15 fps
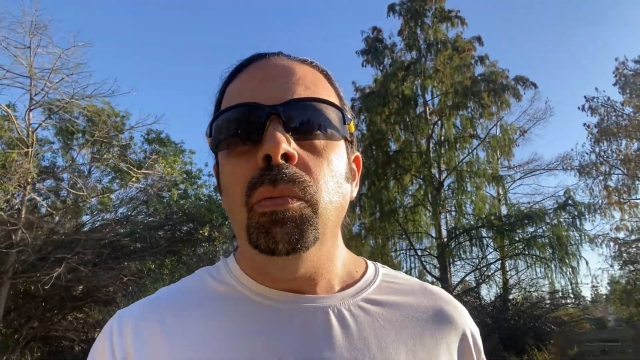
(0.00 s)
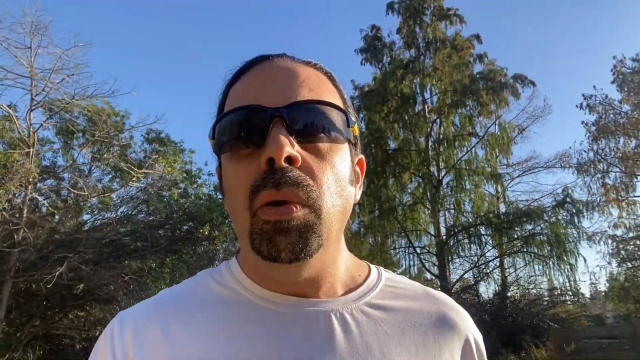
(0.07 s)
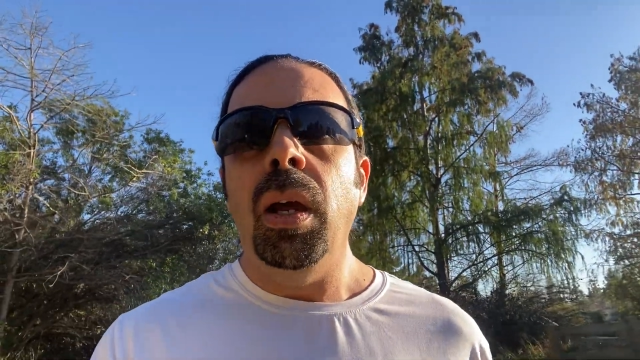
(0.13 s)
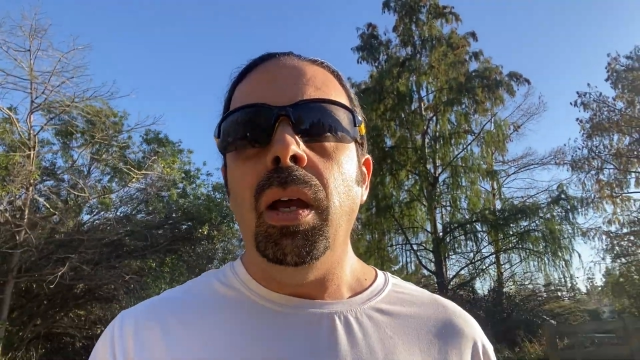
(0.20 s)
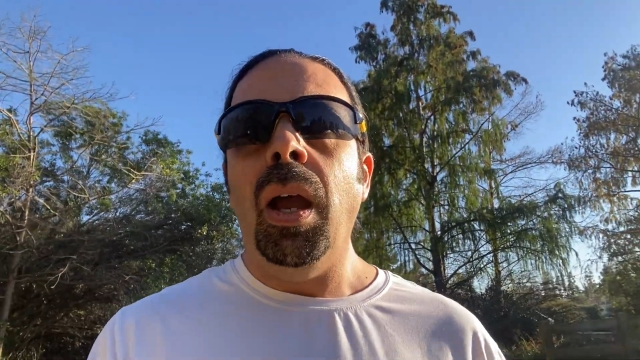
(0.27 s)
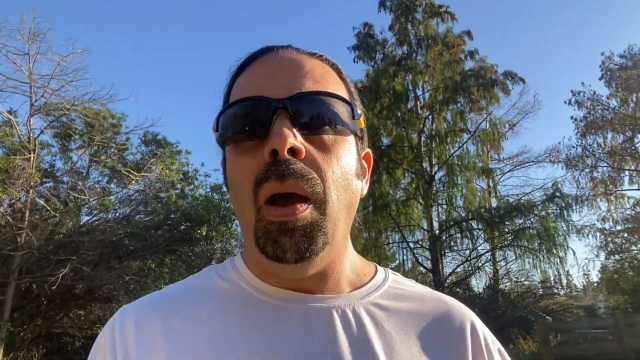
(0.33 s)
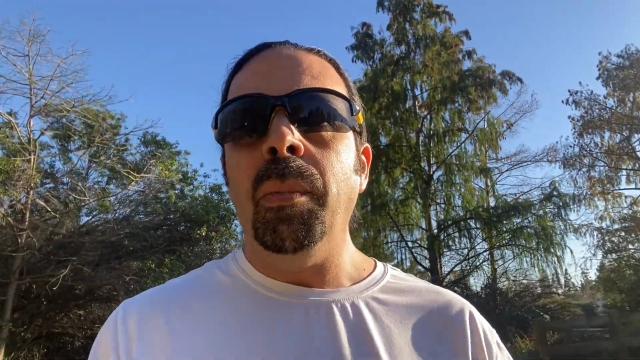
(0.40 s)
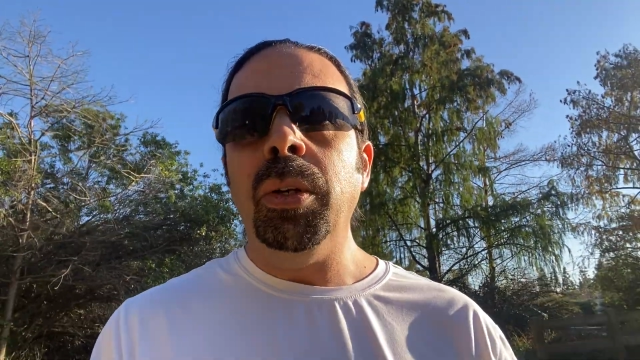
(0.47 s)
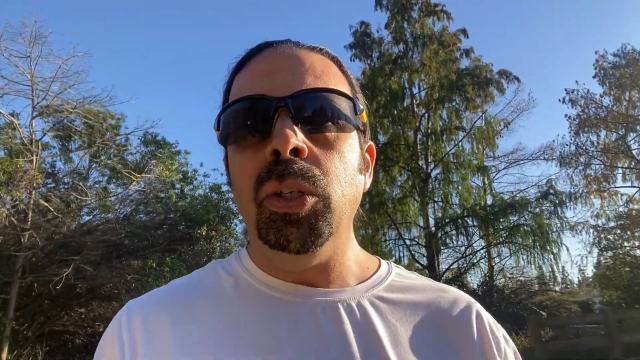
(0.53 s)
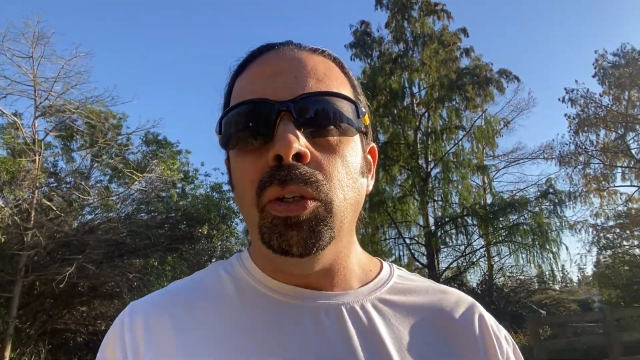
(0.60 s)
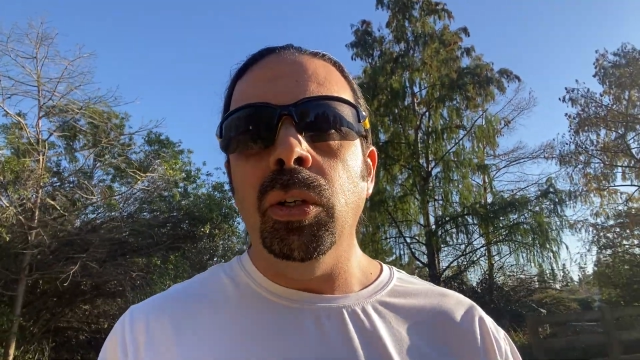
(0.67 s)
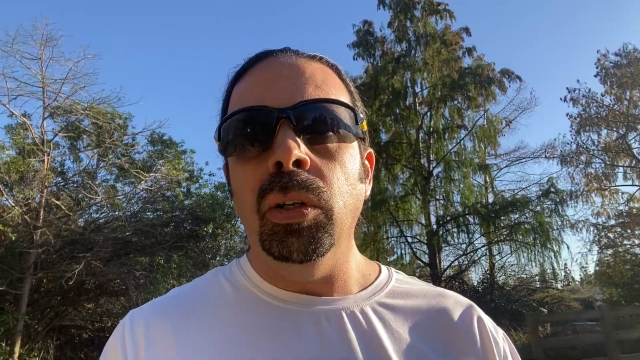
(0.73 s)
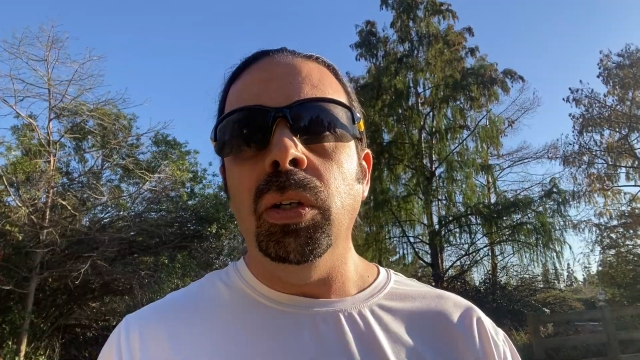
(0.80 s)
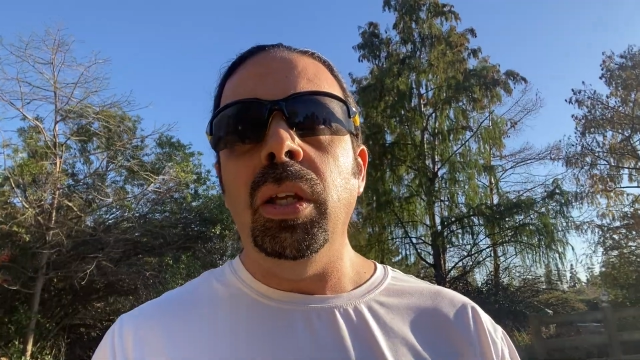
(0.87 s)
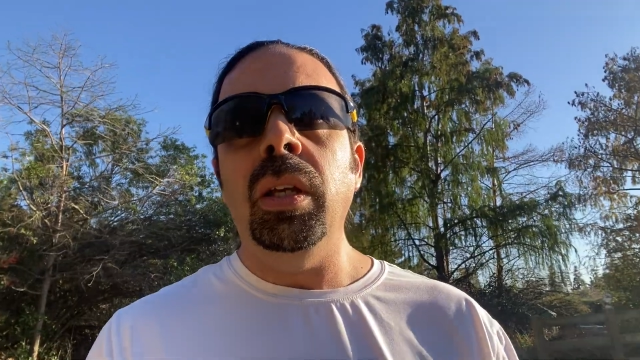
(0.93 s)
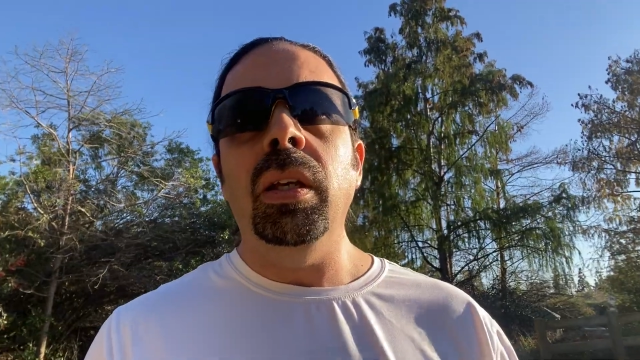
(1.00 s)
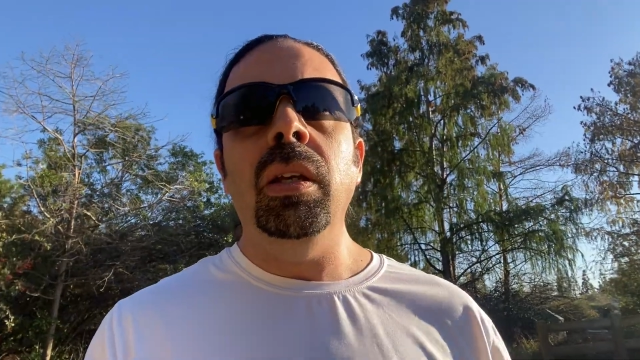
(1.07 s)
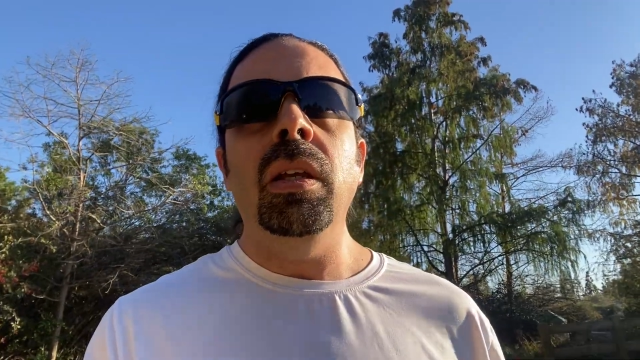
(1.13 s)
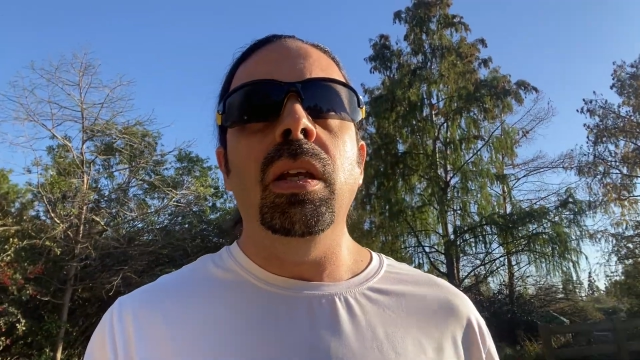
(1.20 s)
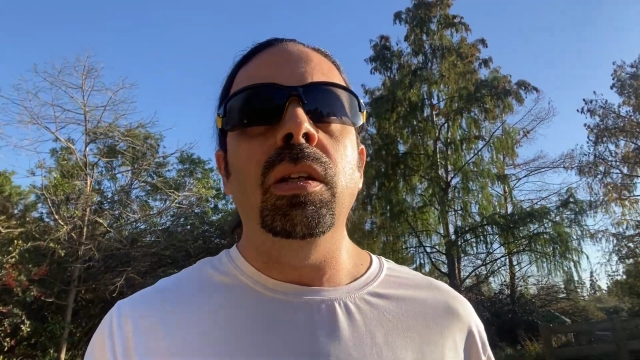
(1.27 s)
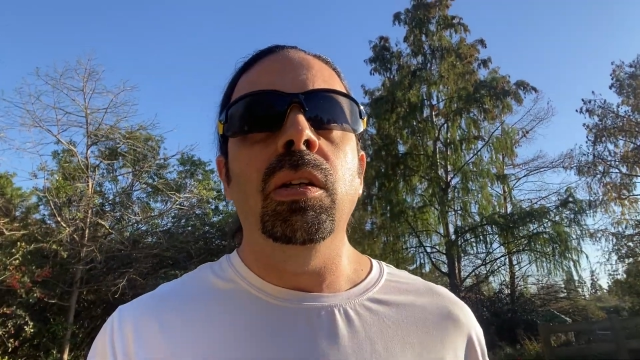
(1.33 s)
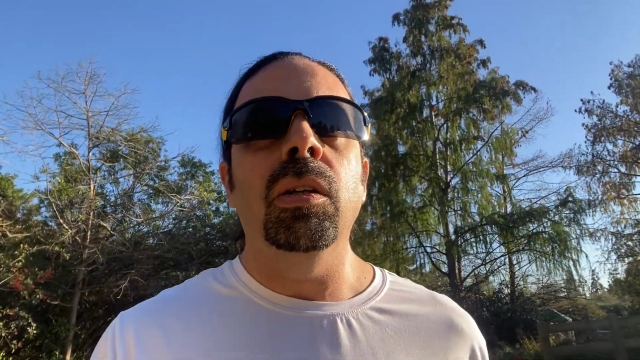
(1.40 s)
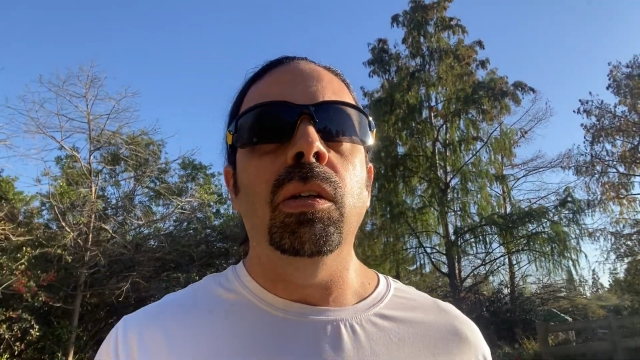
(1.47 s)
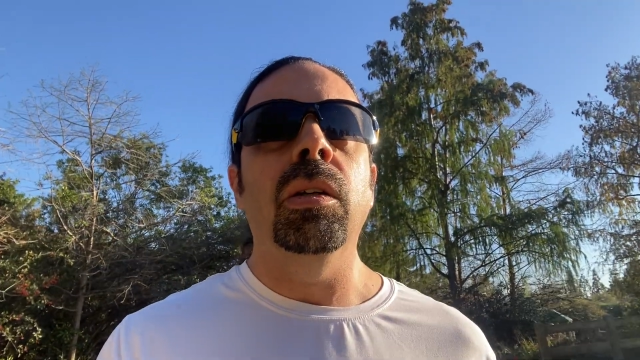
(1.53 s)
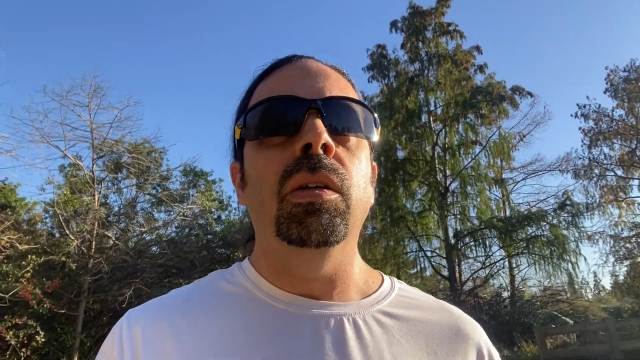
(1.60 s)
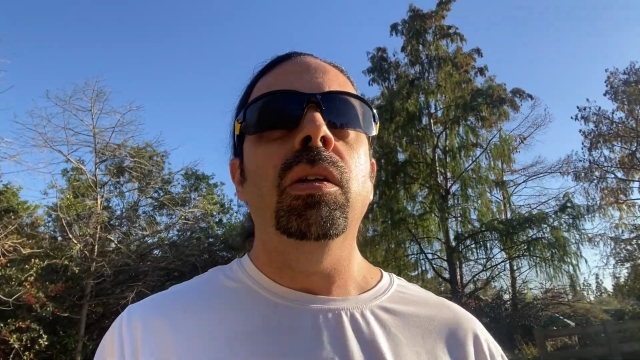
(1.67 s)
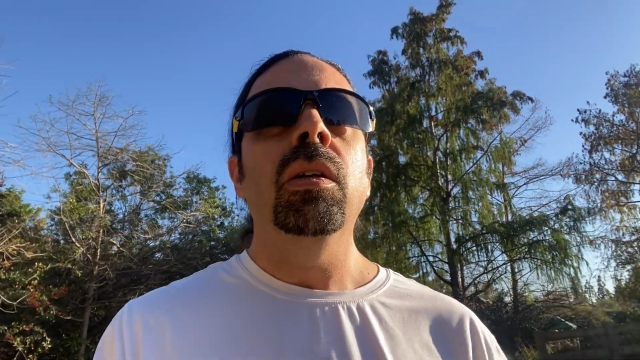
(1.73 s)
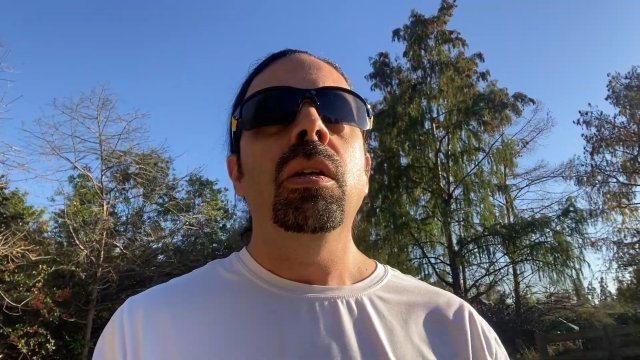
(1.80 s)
how much you're earning in your